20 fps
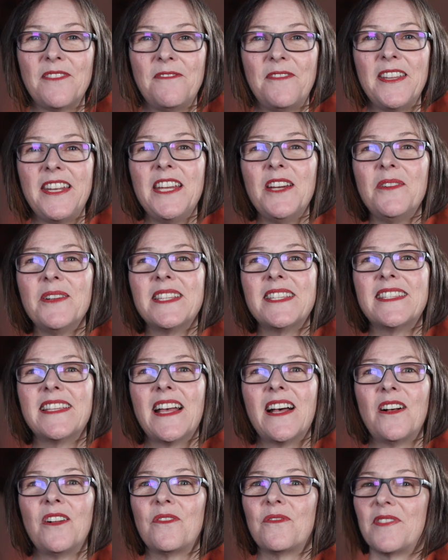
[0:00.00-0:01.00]
the video
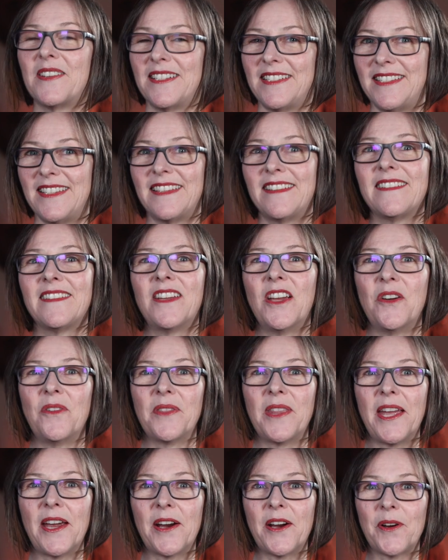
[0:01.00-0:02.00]
itself didn't go
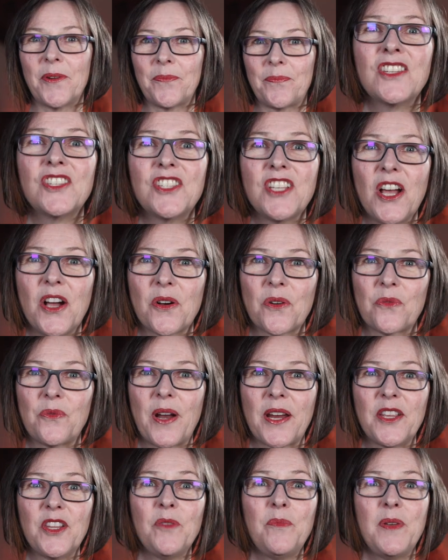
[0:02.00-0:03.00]
there. So,
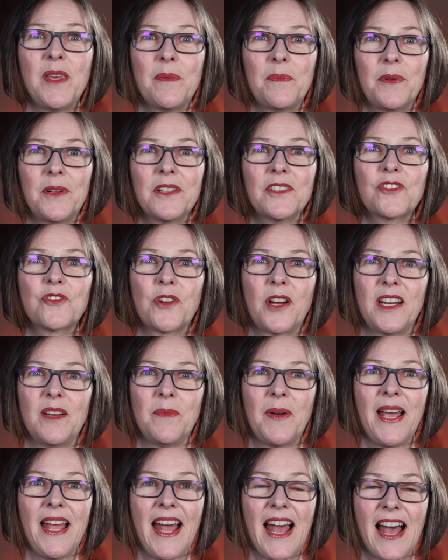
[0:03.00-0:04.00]
regular people trying to
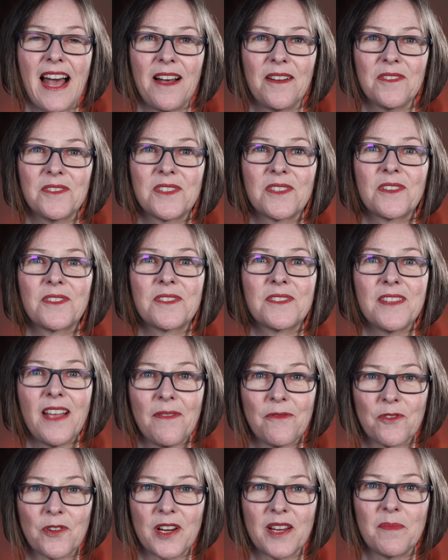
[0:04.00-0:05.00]
buy a house are
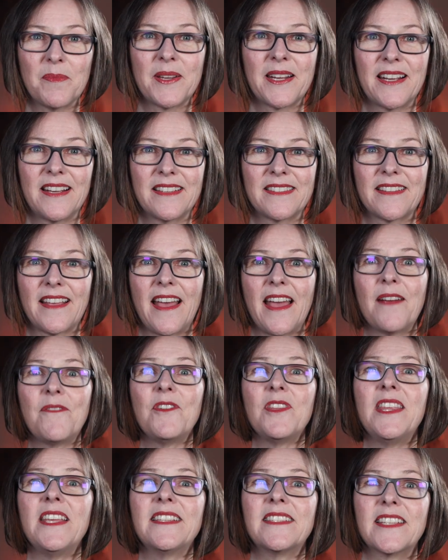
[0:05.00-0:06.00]
suffering because
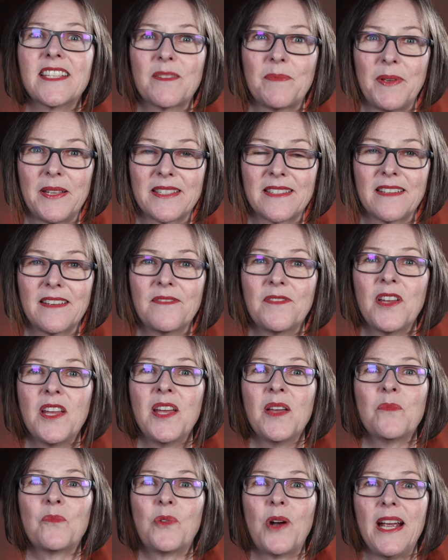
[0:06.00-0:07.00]
everything's expensive,
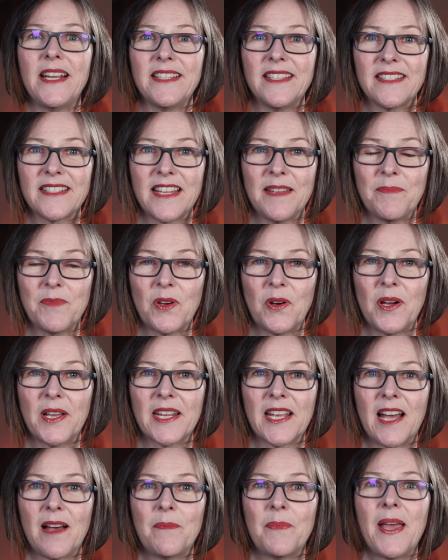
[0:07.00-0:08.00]
prices keep
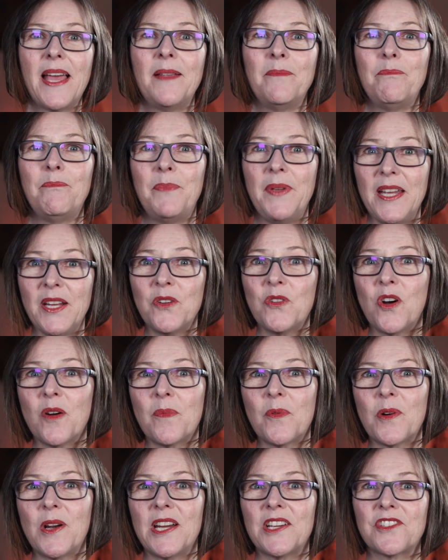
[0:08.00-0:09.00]
going up, and big
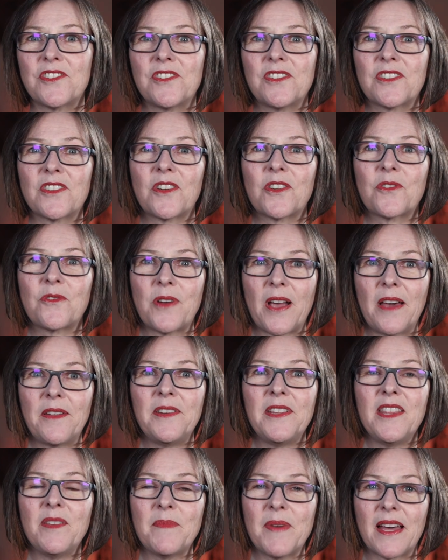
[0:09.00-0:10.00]
corporations are
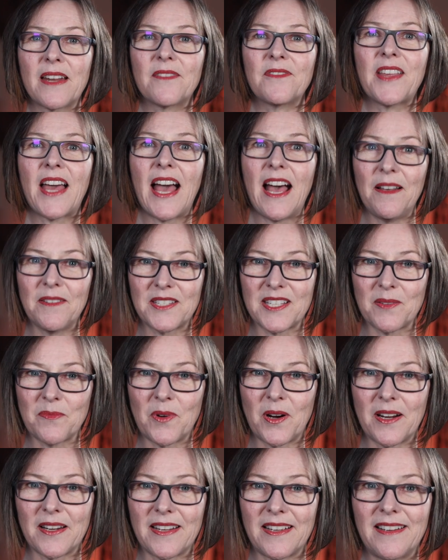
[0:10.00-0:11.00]
crowding them out of the housing
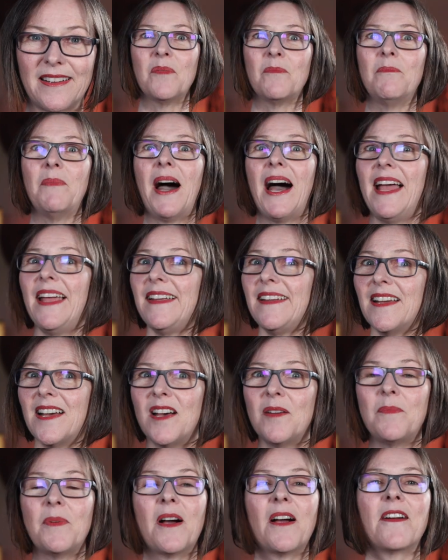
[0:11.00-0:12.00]
market, buying
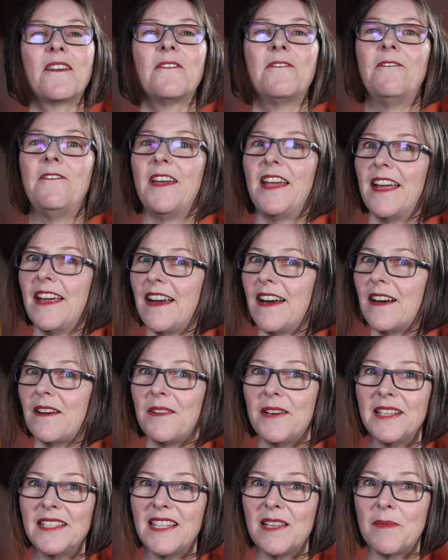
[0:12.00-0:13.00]
up our
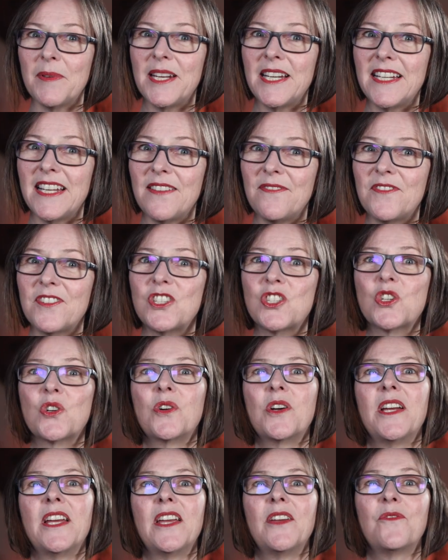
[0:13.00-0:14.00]
very limited
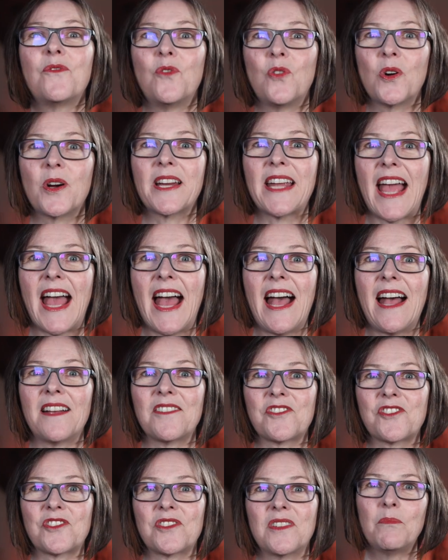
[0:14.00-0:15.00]
inventory for
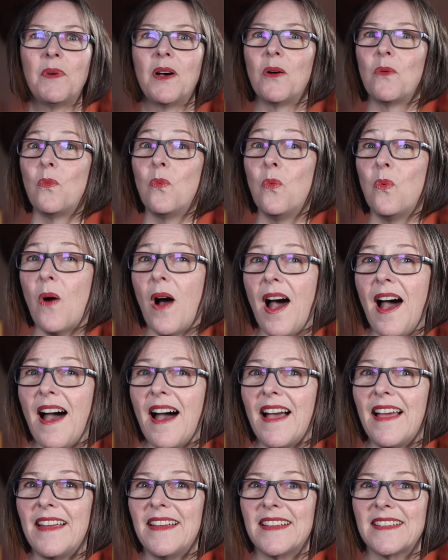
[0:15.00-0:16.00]
cash. But
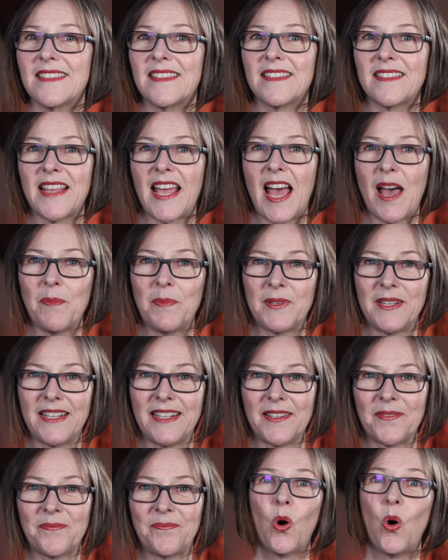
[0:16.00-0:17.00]
why is this
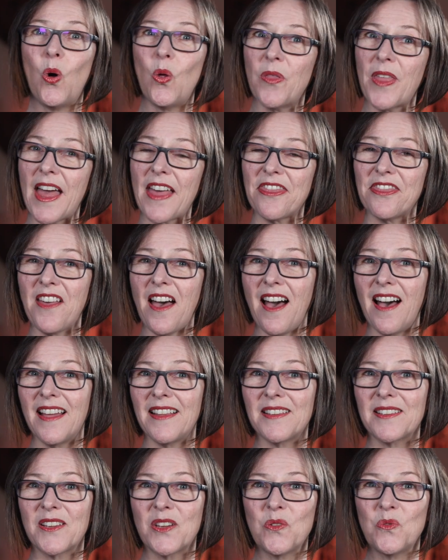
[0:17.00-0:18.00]
happening? Hold that
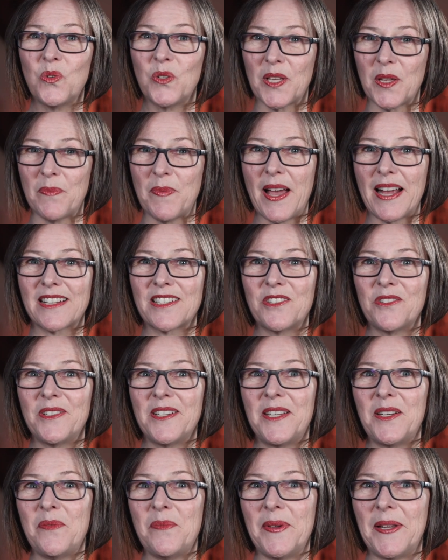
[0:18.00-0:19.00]
thought. We'll get back to it
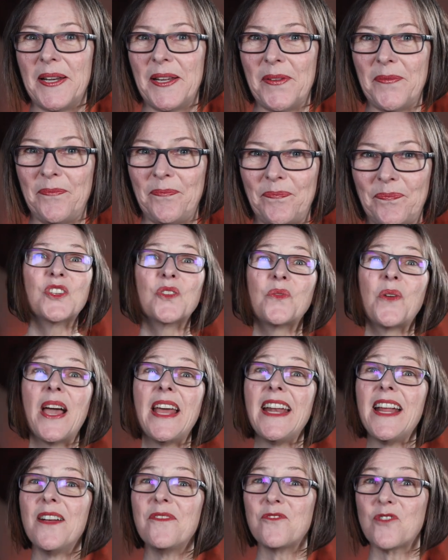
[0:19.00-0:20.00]
in a minute. So,
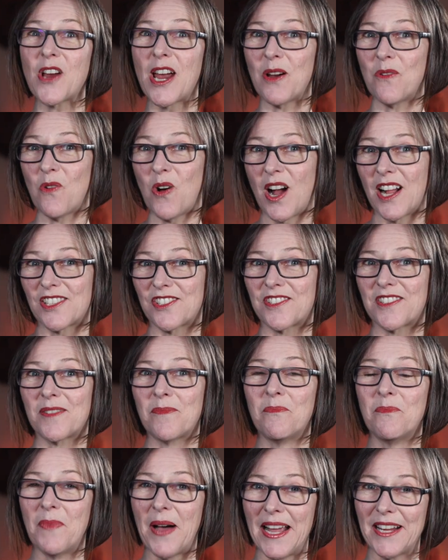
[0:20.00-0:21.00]
right after I watched
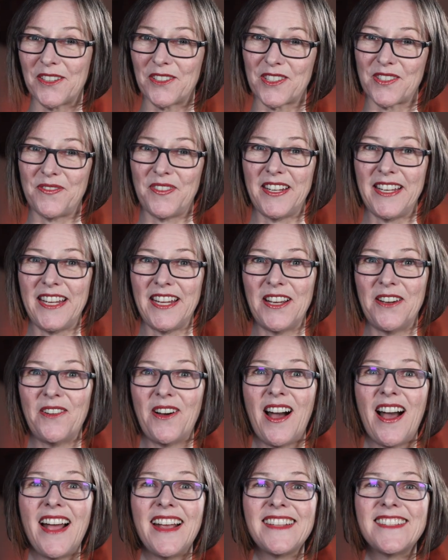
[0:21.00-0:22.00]
Michael's video,
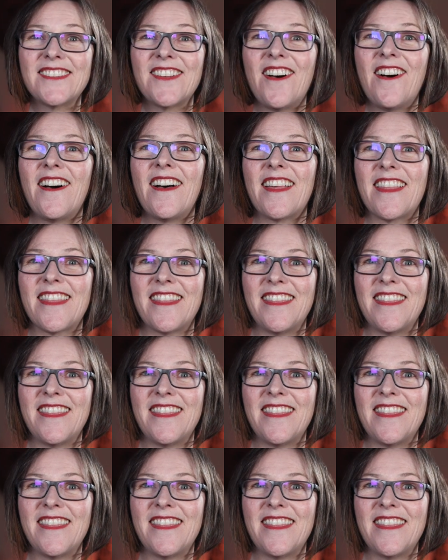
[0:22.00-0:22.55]
I saw